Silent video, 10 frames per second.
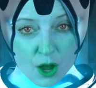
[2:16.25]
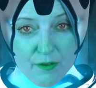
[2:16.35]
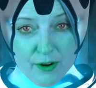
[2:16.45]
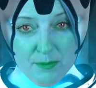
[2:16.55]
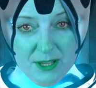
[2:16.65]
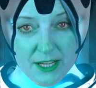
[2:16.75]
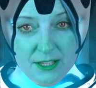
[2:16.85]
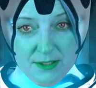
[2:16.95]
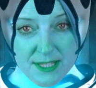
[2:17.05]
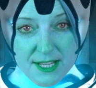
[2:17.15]
formulate
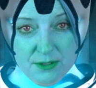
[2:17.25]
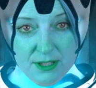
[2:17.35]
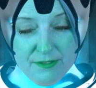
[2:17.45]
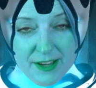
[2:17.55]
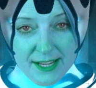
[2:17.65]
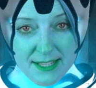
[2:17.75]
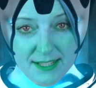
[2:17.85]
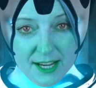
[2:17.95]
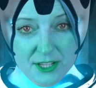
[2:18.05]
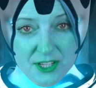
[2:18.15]
new sensory effects and
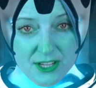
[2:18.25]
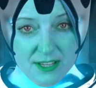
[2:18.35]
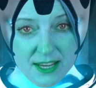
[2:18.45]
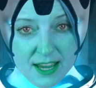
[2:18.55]
textures,